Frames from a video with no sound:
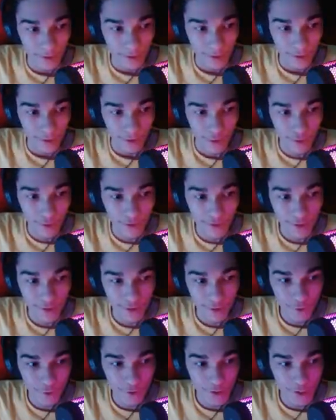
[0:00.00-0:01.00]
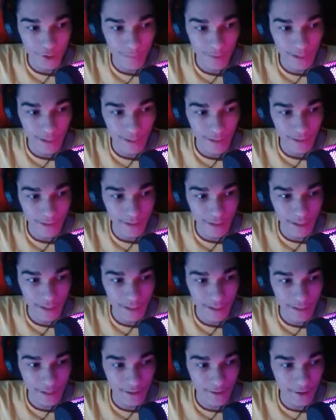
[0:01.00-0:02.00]
Use the USB
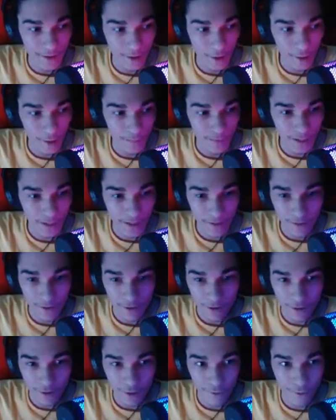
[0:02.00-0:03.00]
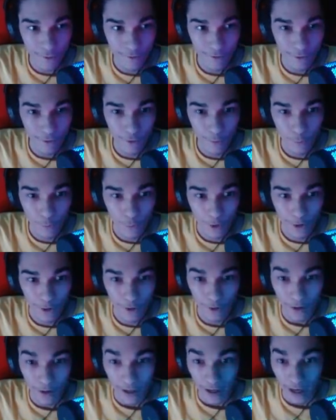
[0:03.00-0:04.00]
key to update the server firmware.
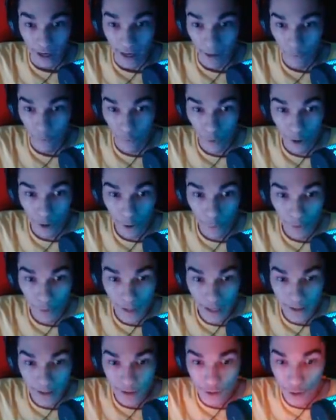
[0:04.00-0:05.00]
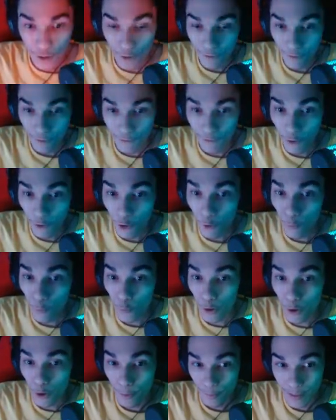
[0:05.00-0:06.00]
And where would that server
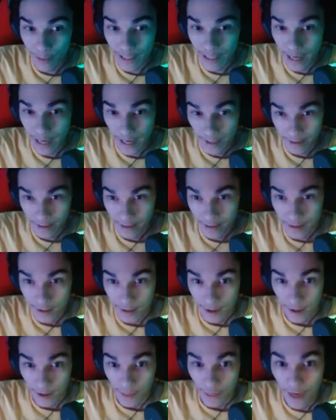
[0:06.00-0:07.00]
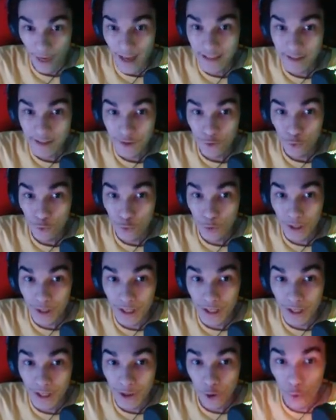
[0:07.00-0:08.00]
firmware be at? That's the
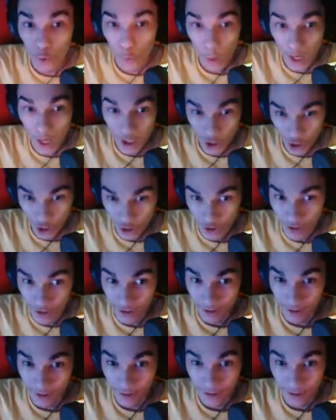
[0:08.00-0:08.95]
real question.